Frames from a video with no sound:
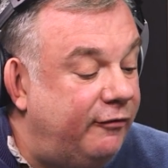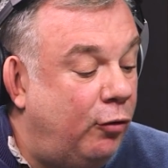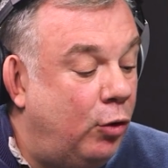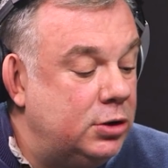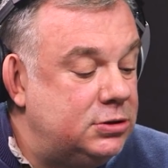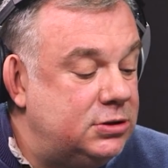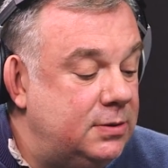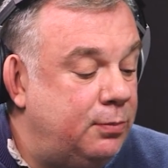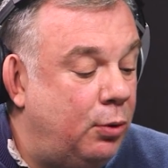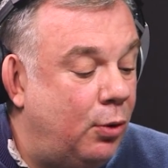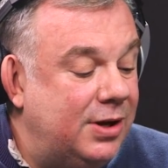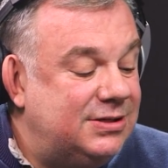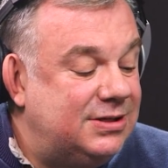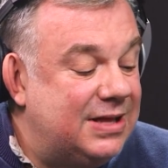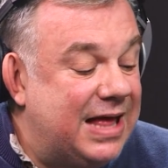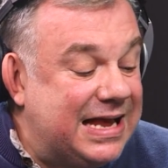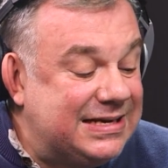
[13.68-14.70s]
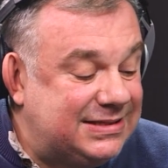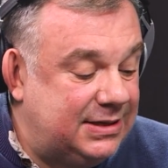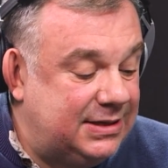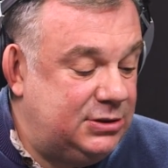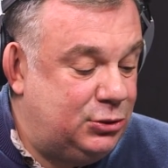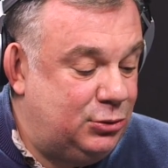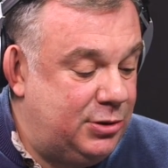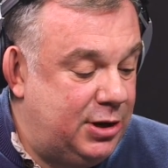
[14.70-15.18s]
14 points less
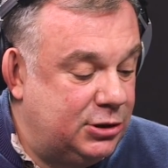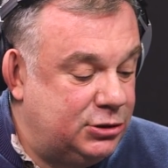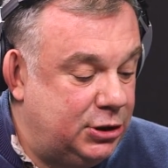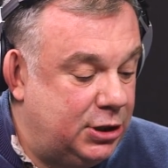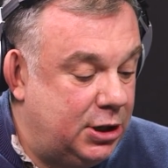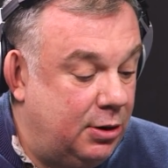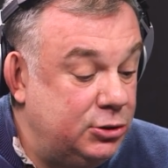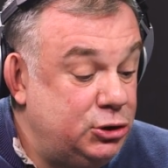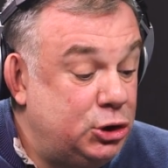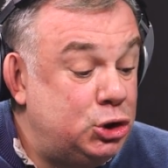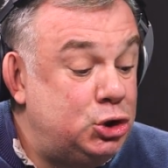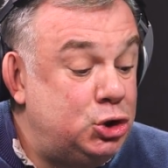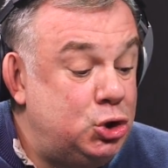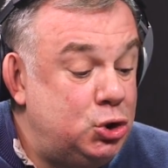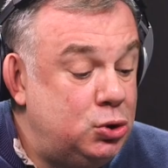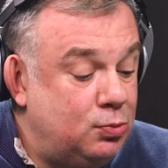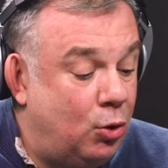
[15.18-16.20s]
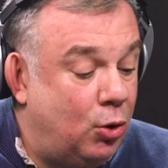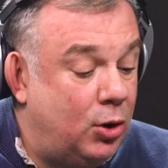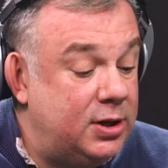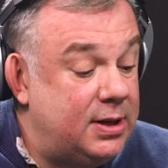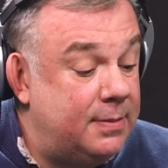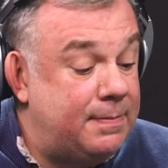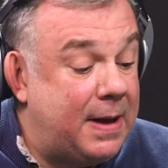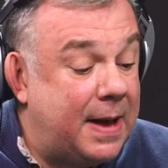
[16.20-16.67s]
than two years ago, and just two
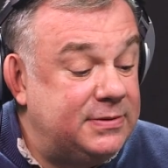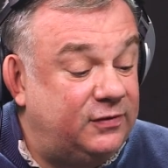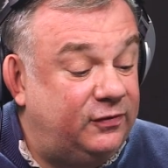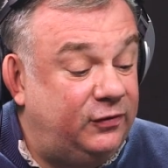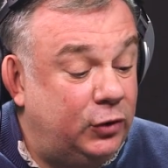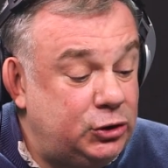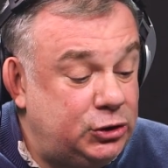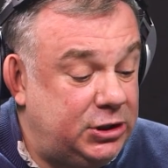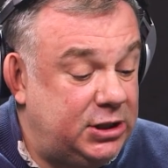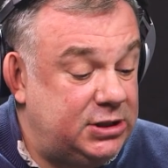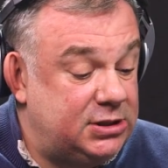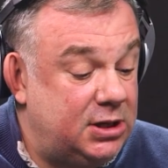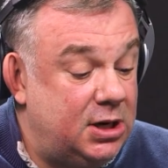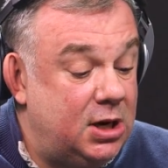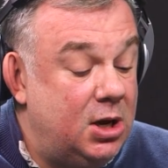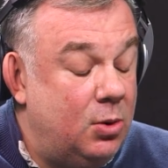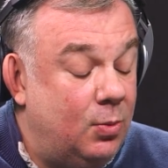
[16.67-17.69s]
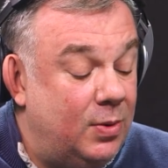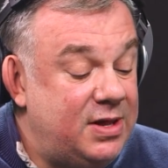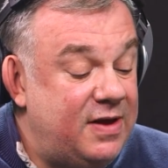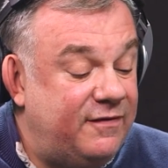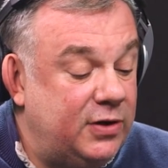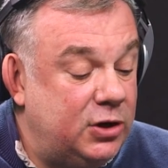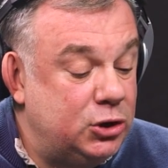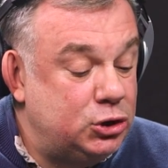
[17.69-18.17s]
more than Pep's first season when
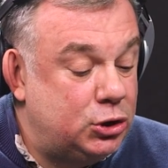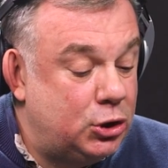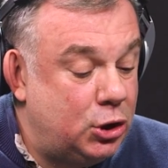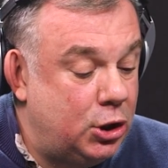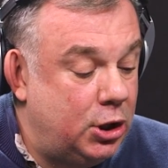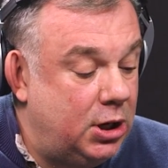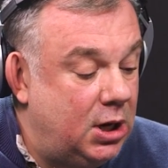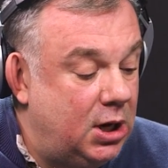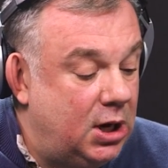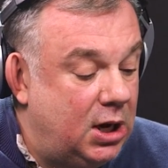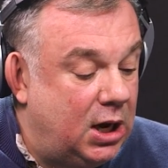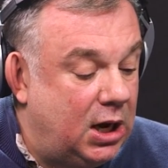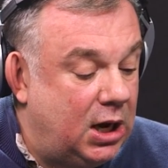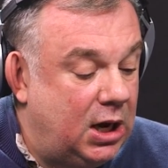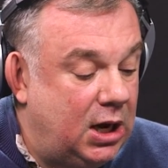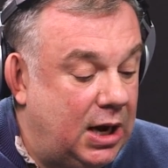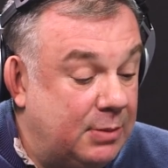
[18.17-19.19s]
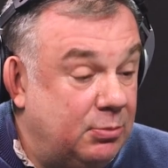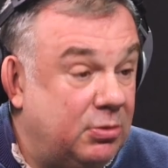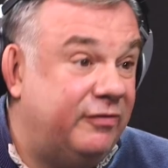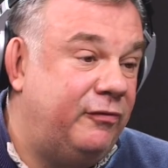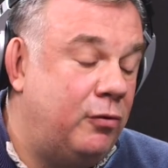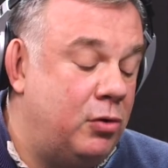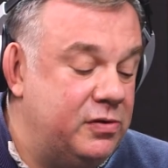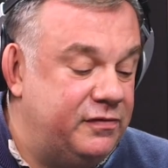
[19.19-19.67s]
they finished third uh, and
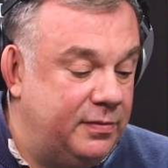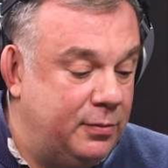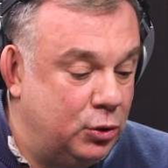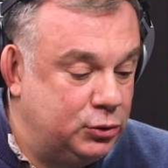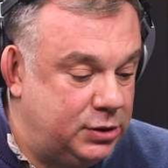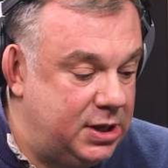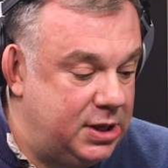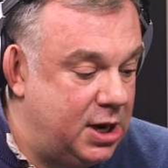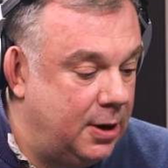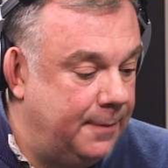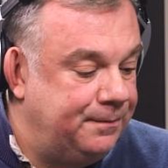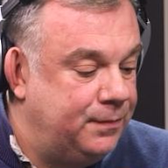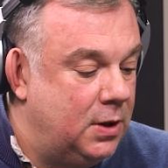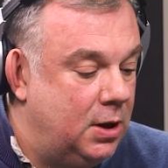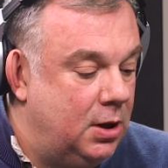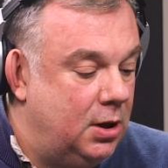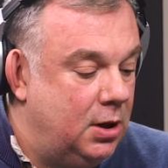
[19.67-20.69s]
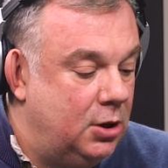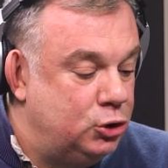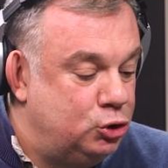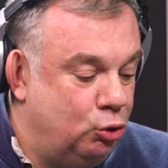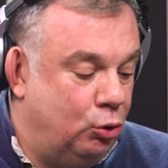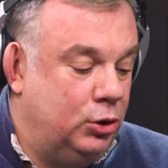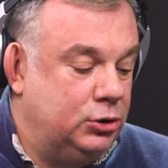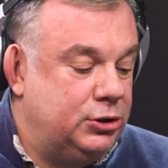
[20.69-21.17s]
were fourth for most of the year.
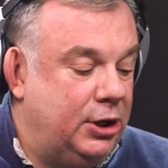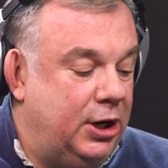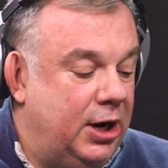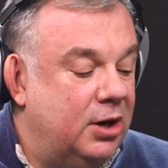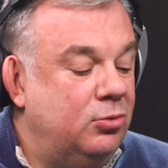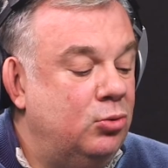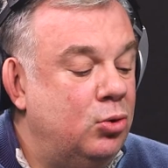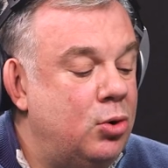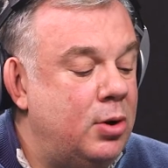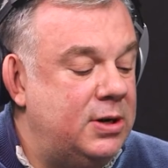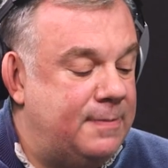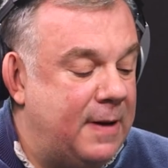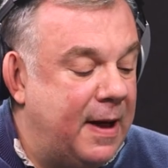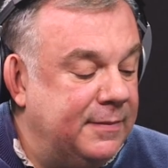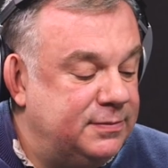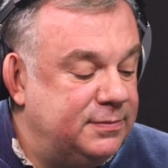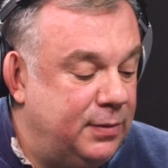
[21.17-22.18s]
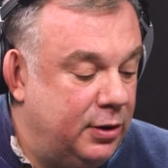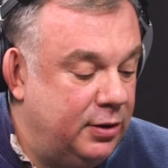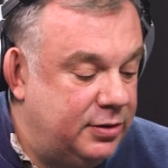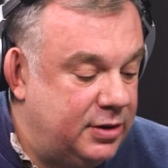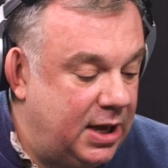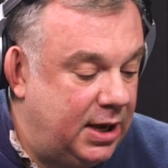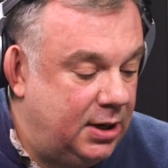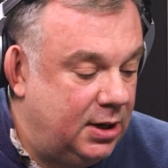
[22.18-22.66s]
Jules, it ruined Pep's
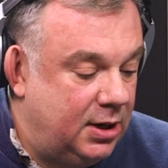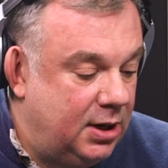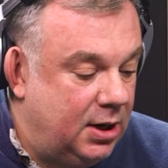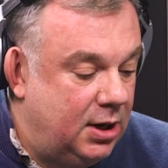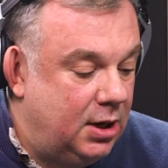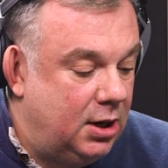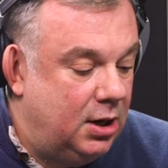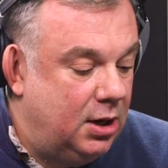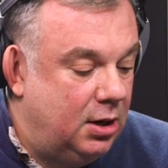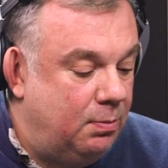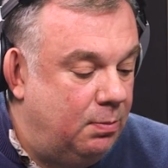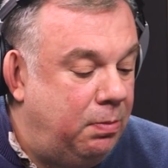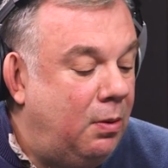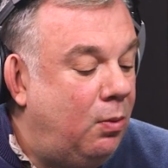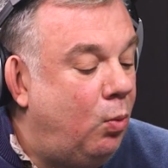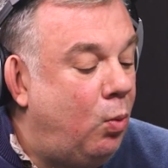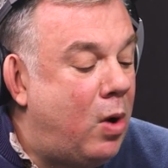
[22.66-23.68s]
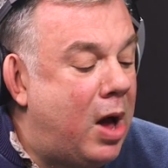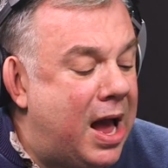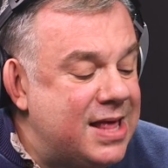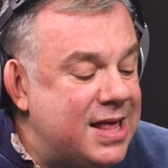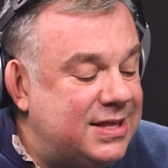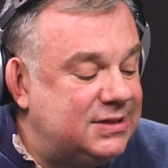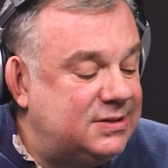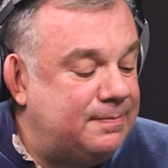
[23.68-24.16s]
birthday. yeah. But
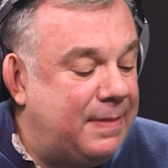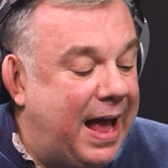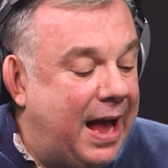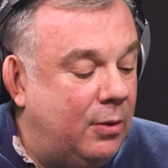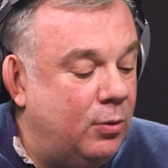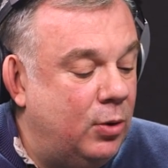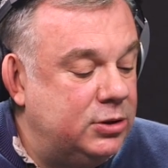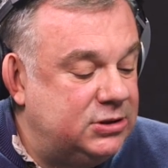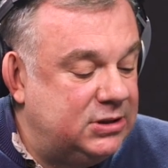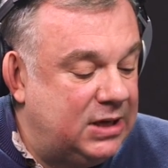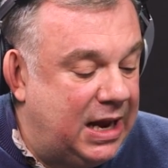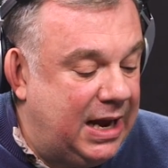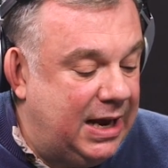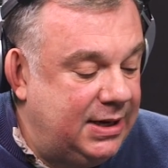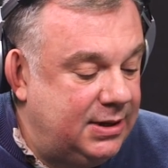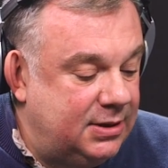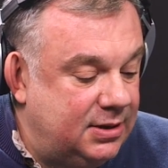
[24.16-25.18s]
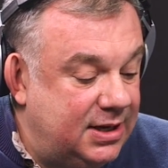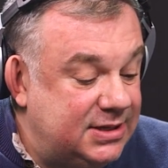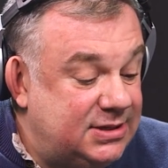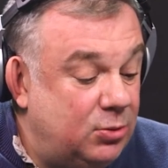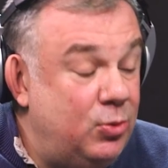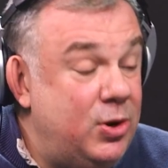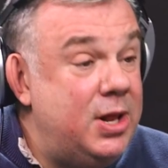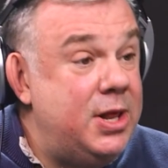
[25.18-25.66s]
why this backward slide?
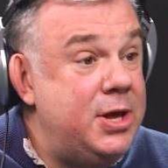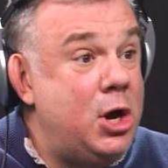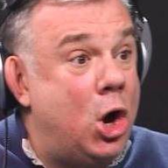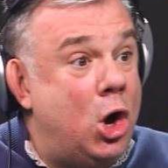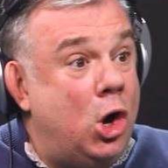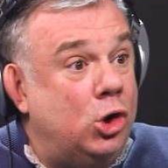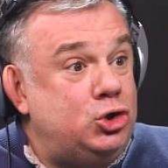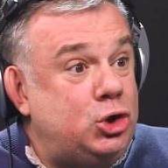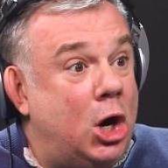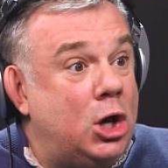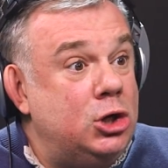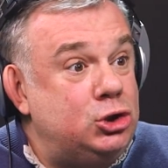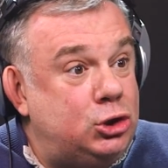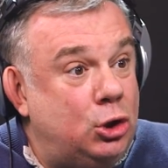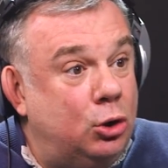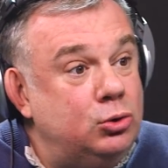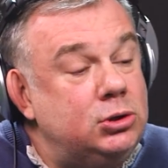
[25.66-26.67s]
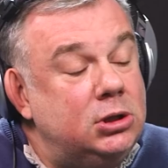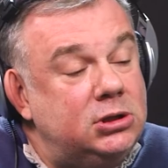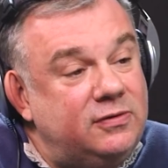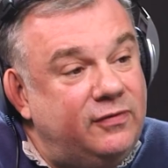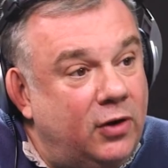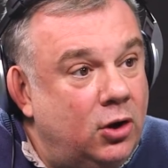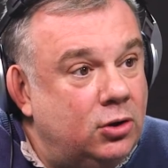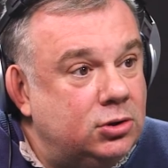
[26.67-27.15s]
Is it really all John
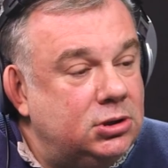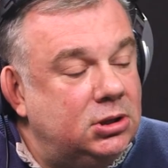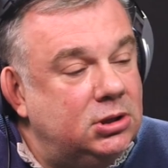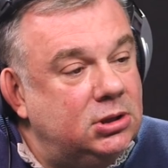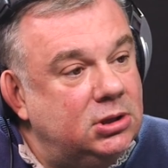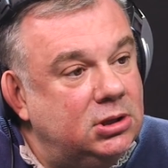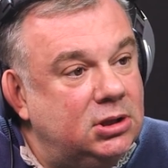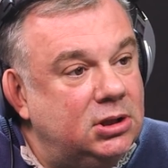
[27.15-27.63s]
Stones' fault?